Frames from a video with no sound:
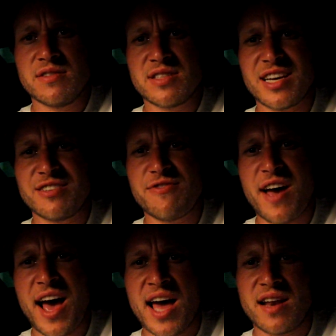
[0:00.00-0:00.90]
This guy's
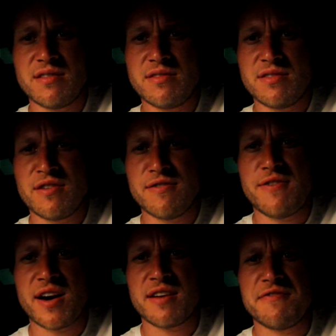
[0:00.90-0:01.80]
fat. You're
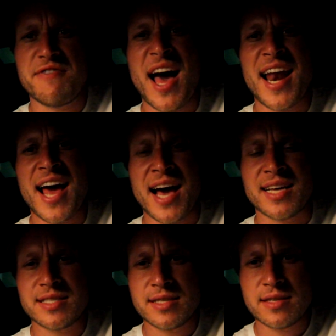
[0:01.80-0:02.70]
fucking fat
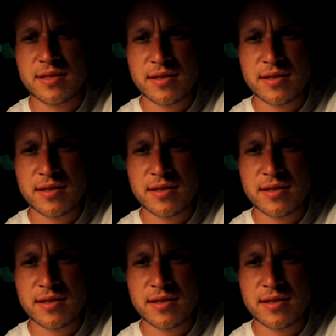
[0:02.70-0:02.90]
ass.